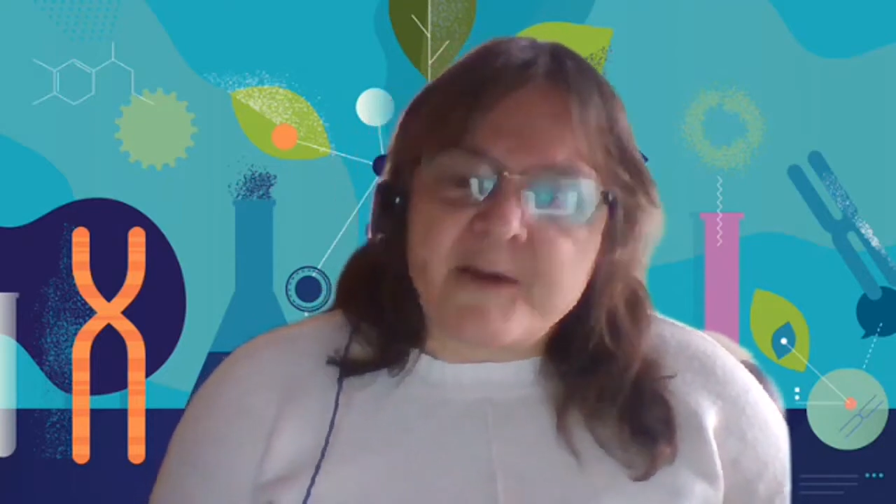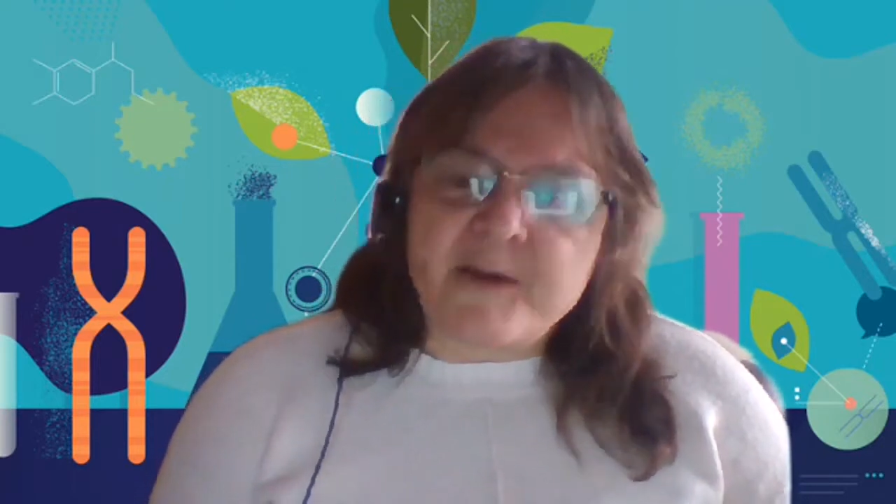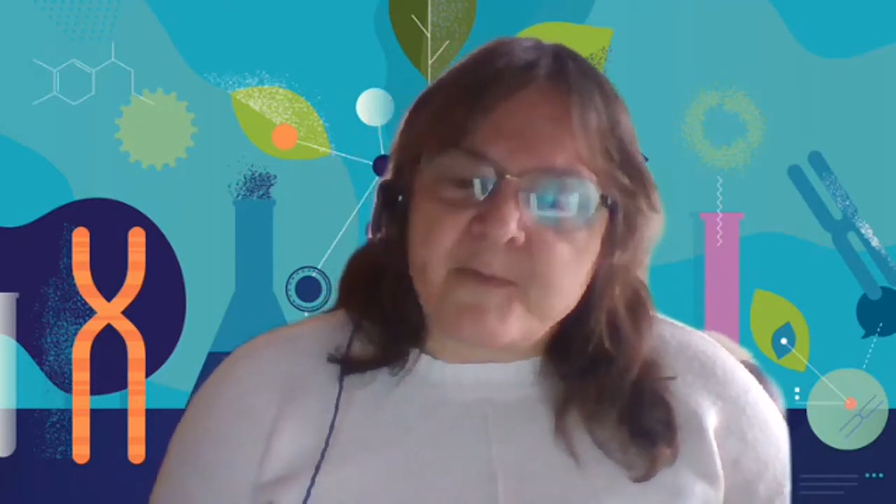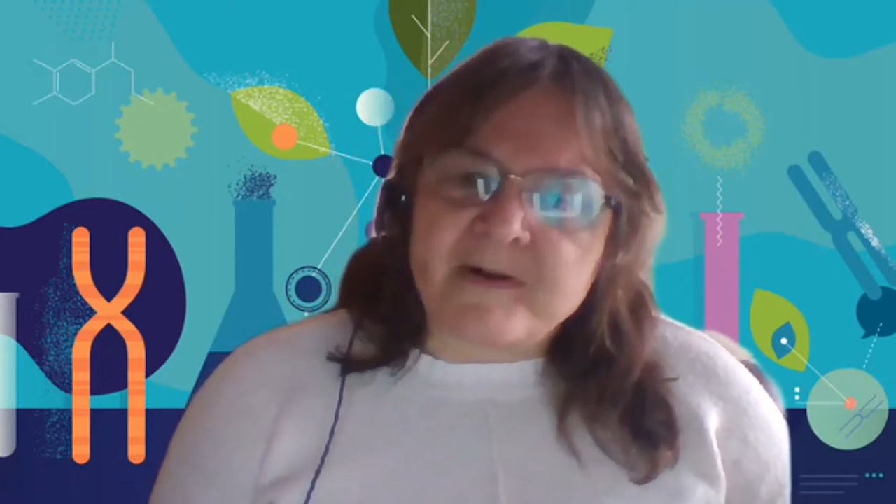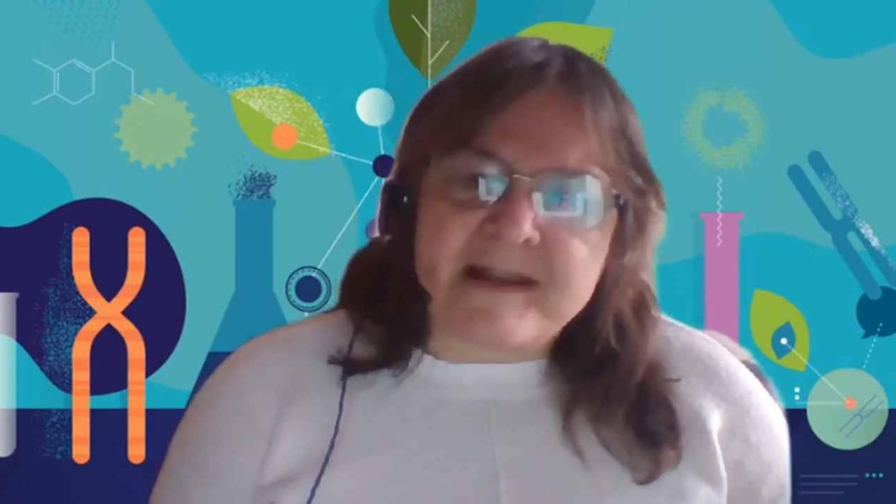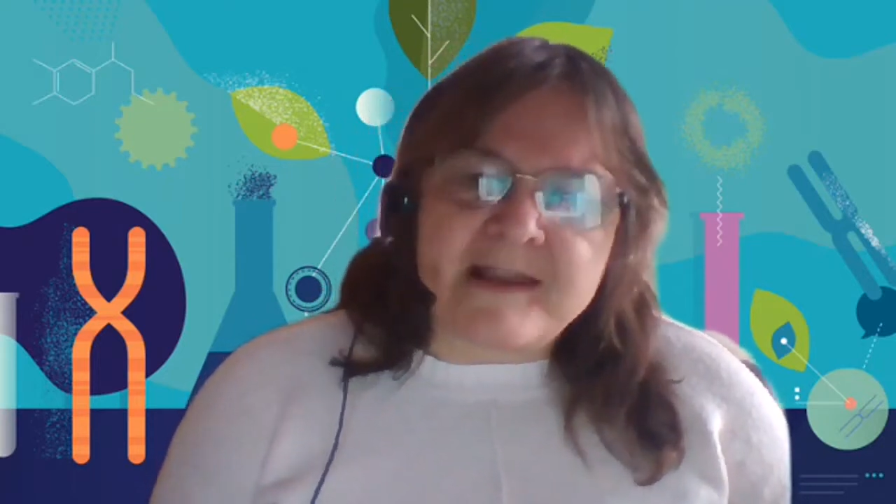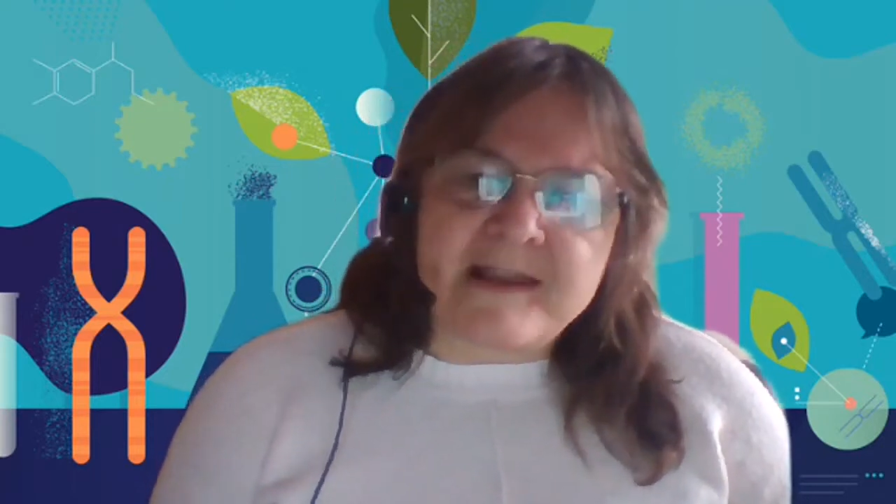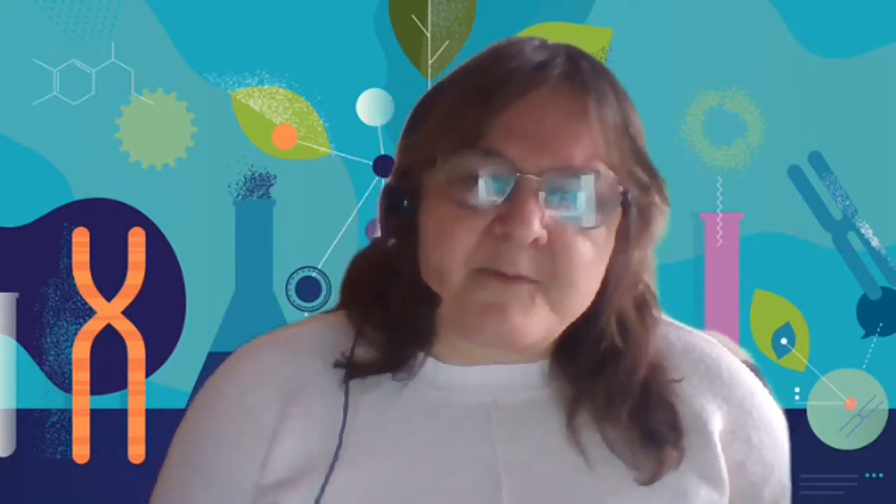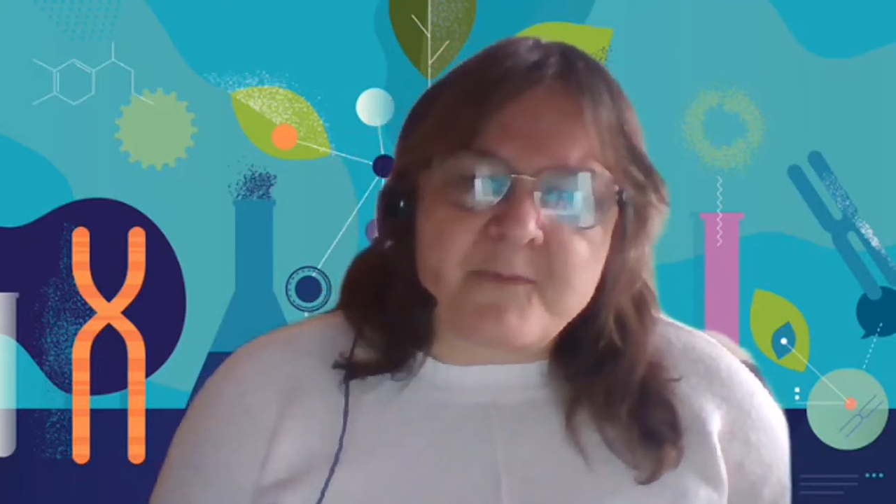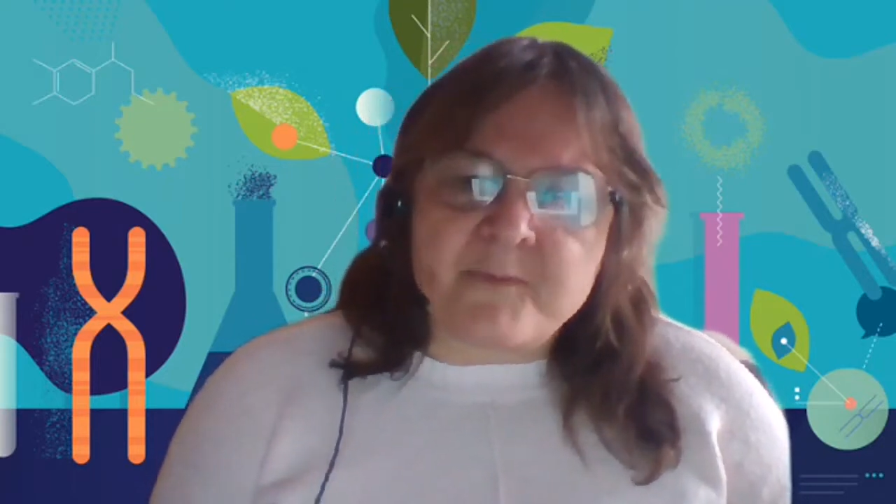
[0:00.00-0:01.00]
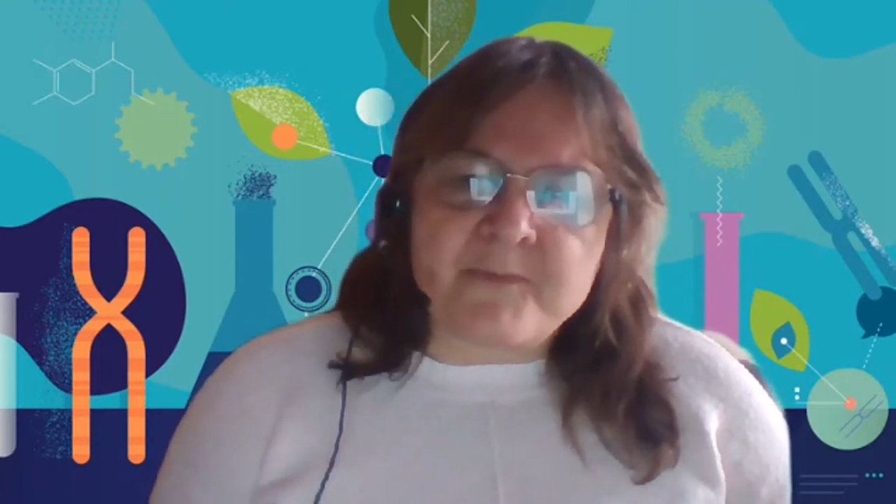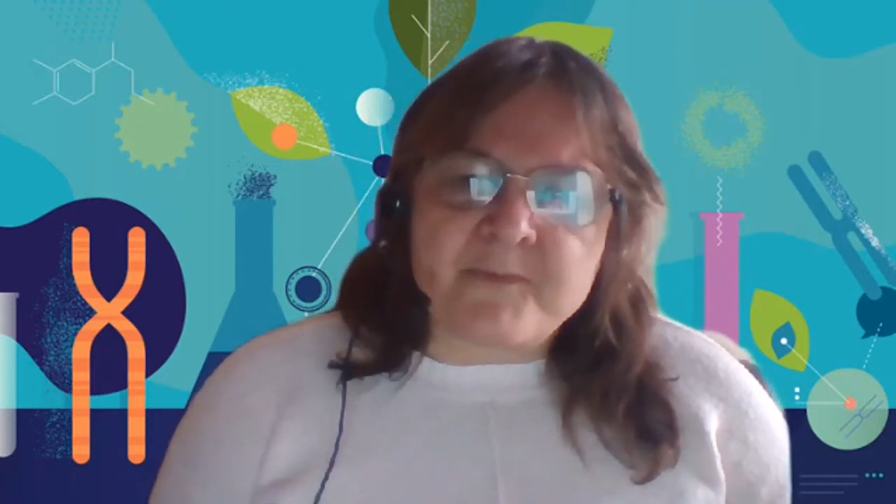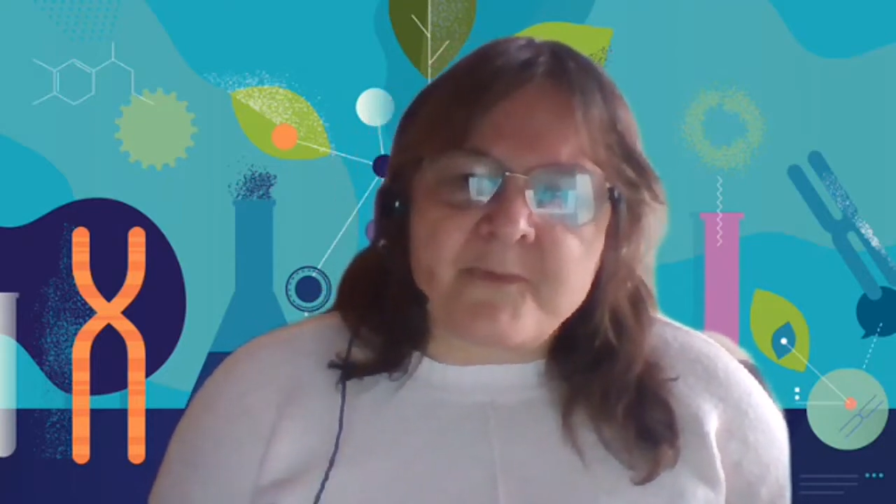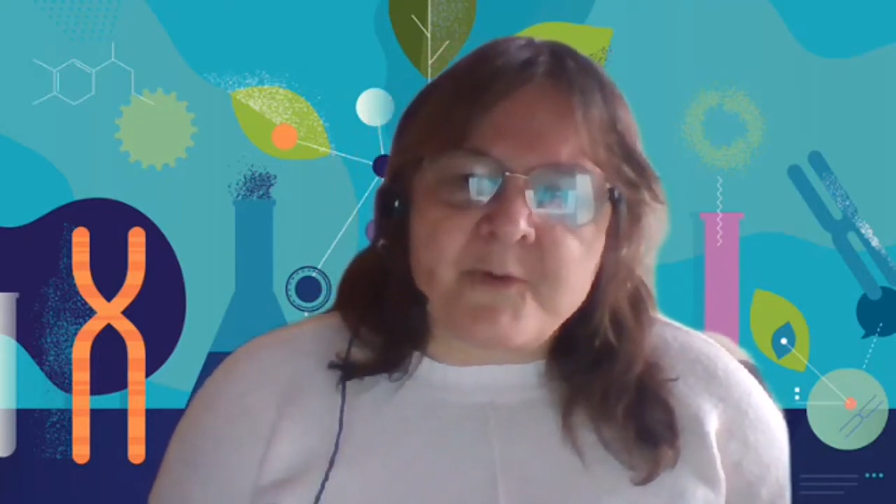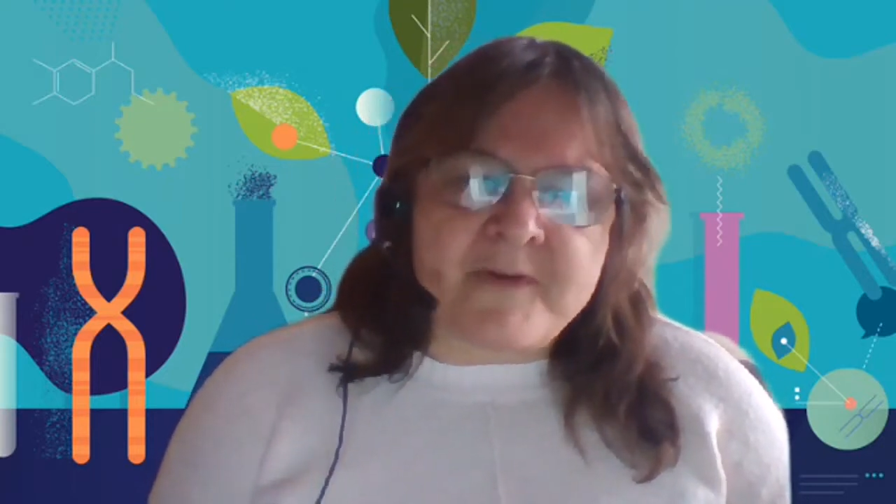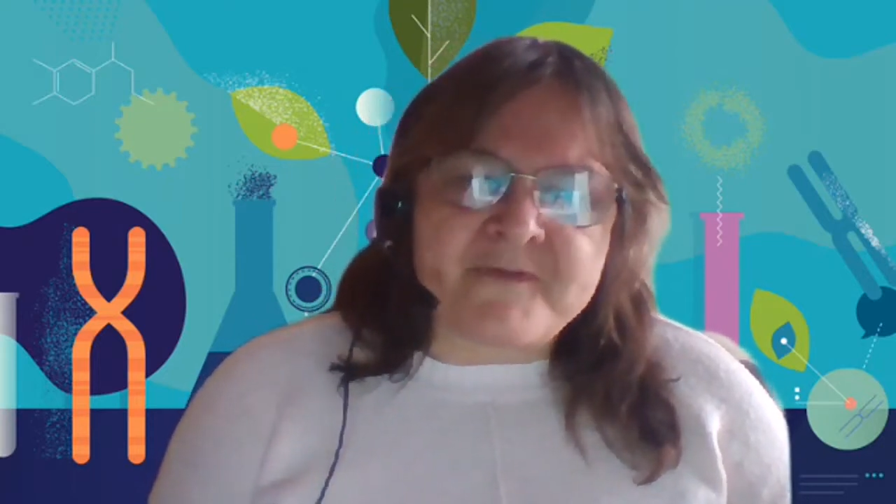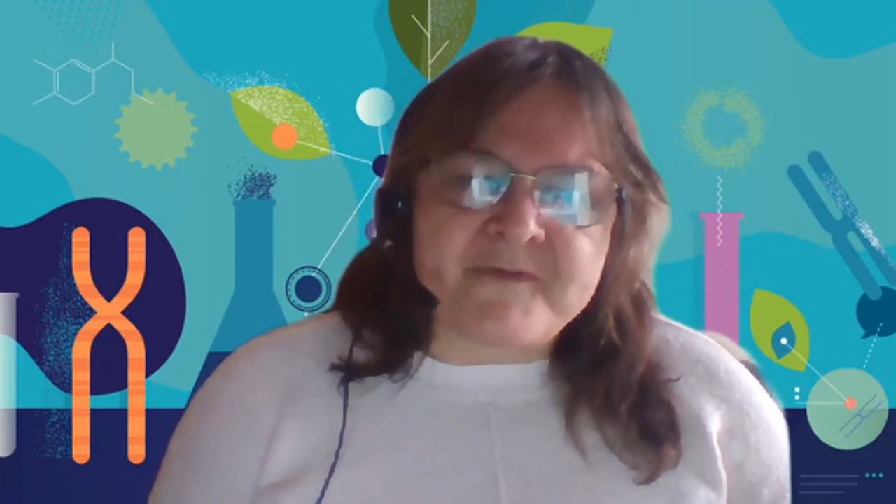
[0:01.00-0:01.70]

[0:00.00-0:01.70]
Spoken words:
Equally, what